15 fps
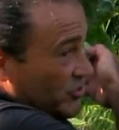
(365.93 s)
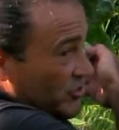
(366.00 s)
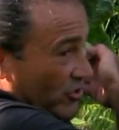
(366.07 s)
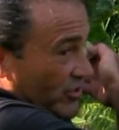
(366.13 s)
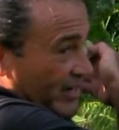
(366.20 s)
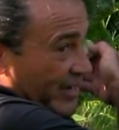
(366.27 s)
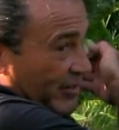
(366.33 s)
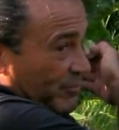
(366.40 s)

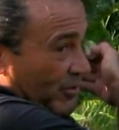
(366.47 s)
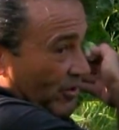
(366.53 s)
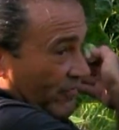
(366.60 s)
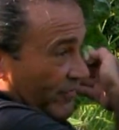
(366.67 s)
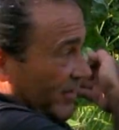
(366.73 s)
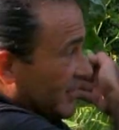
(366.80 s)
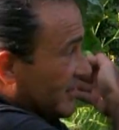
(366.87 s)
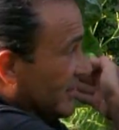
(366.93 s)
turned out
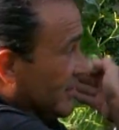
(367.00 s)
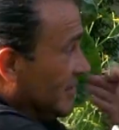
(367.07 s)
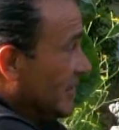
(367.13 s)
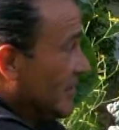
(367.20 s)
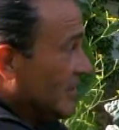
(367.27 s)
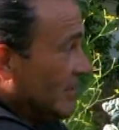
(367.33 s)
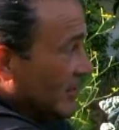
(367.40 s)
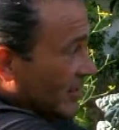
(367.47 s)
perfect.
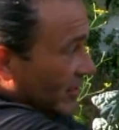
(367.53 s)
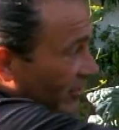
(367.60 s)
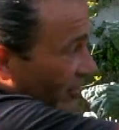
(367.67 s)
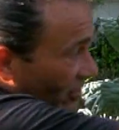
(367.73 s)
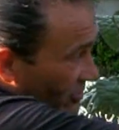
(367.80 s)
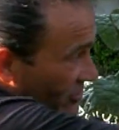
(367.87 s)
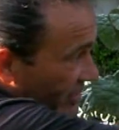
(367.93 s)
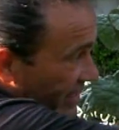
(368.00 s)

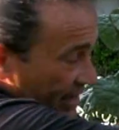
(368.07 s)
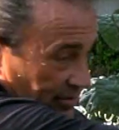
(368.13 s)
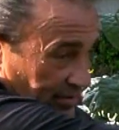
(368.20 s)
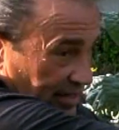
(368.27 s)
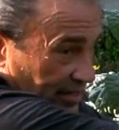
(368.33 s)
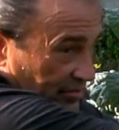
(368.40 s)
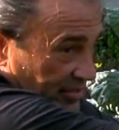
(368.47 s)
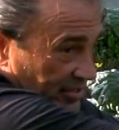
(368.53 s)
Those down
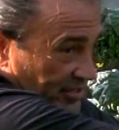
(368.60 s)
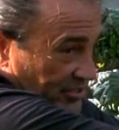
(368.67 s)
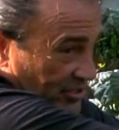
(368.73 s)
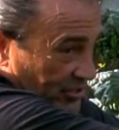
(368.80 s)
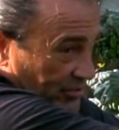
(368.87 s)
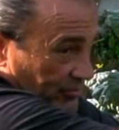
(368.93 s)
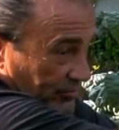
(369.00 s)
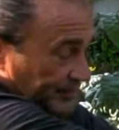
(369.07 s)
there did
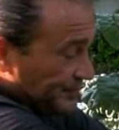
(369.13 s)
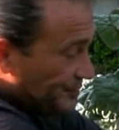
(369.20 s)
too.